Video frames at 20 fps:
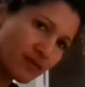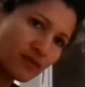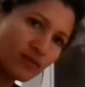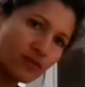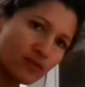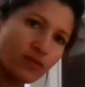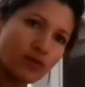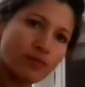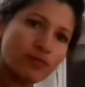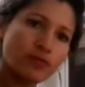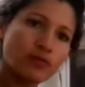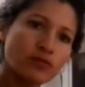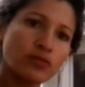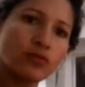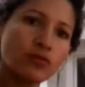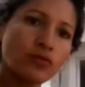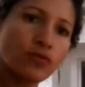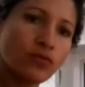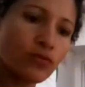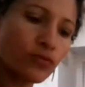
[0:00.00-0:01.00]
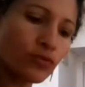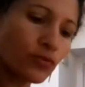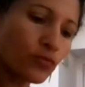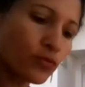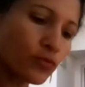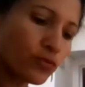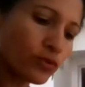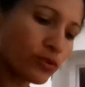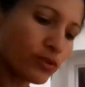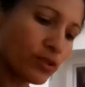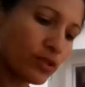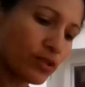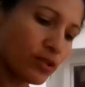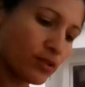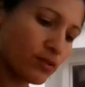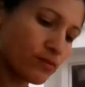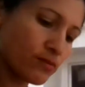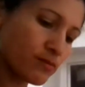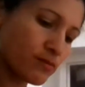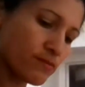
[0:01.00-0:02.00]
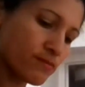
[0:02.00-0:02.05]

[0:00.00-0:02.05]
so I'm putting all the water here.